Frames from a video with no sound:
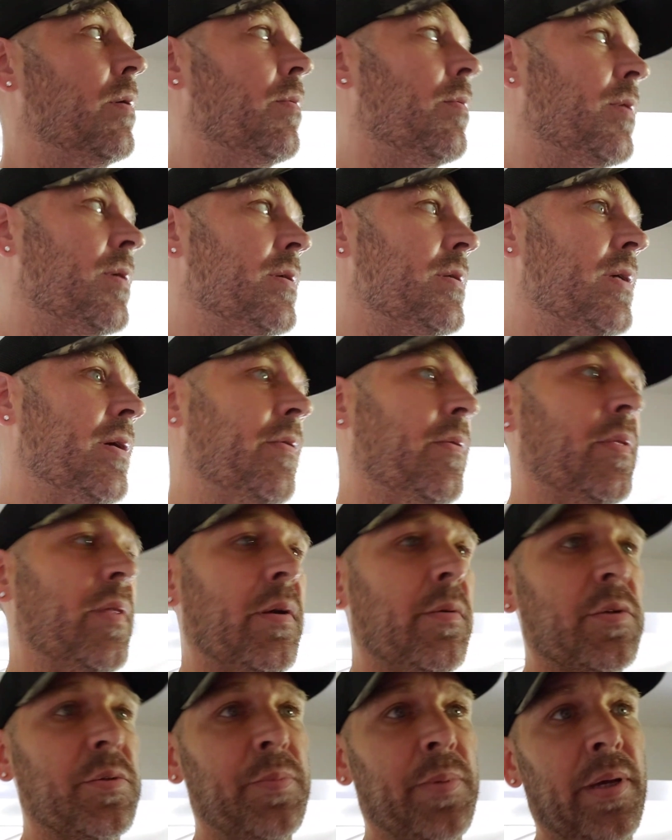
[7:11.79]
Once everything
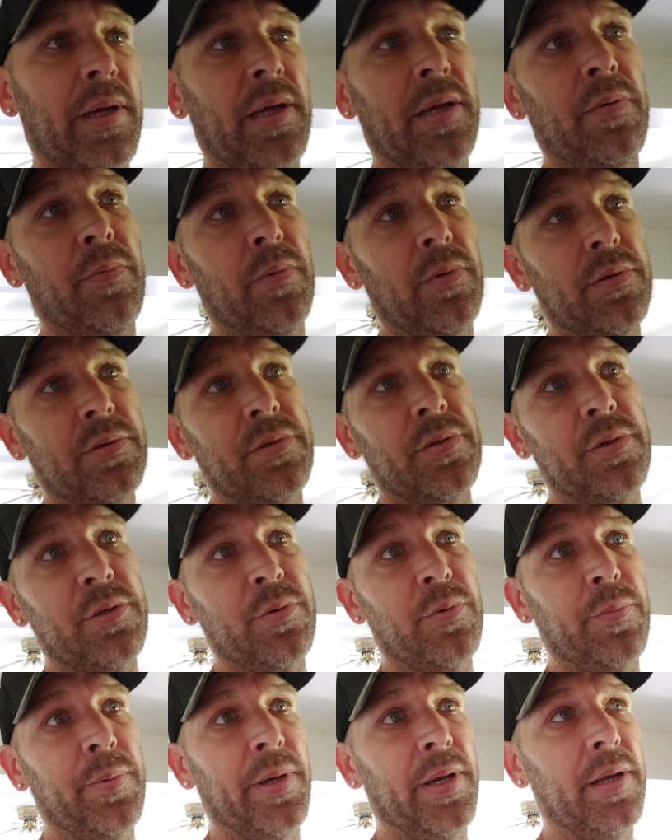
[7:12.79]
was paid, realtors
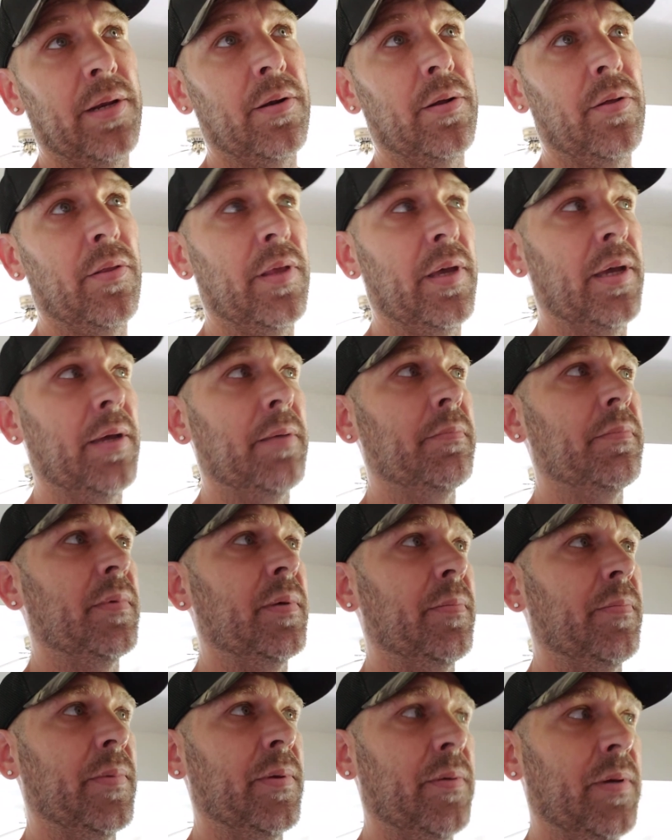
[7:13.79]
were paid and all that,
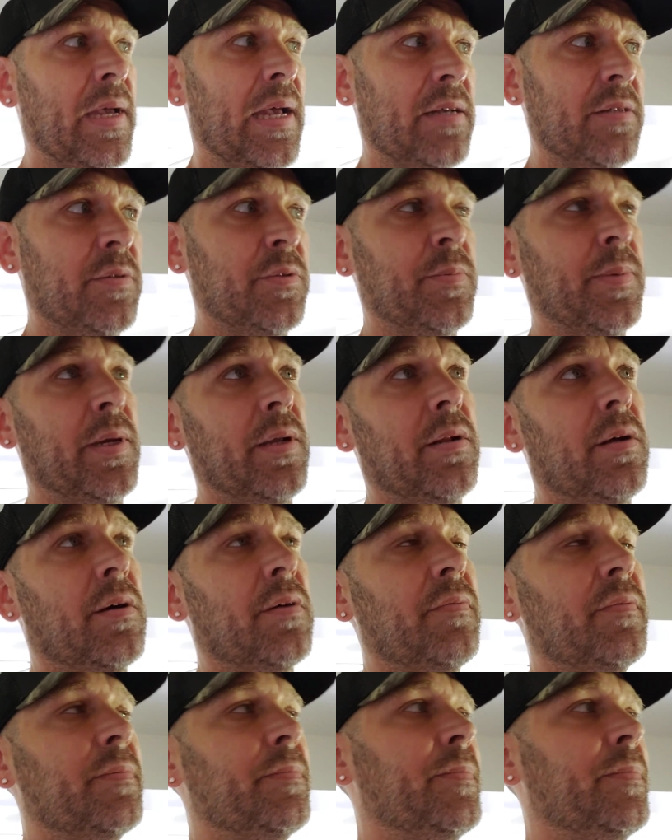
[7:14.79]
house was paid off.